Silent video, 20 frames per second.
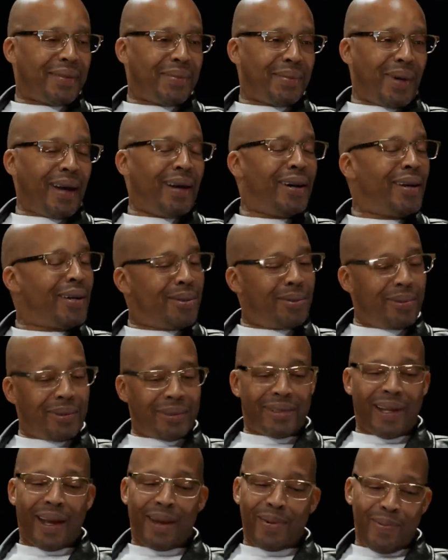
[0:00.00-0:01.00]
My uncle
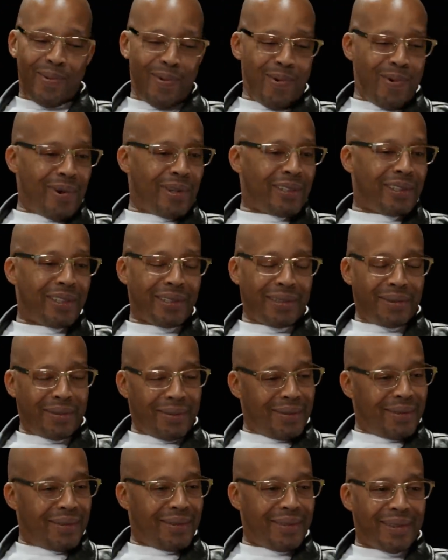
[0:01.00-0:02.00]
was like, Warren, just
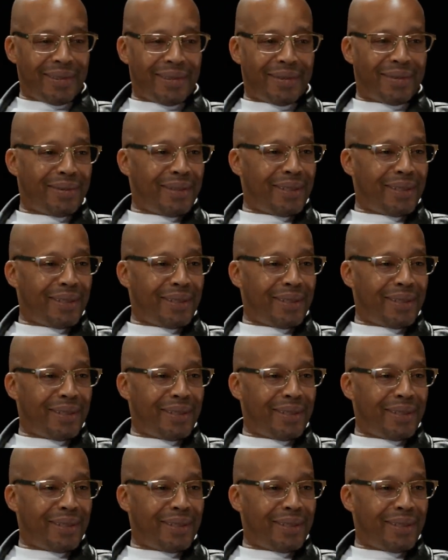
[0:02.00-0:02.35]
just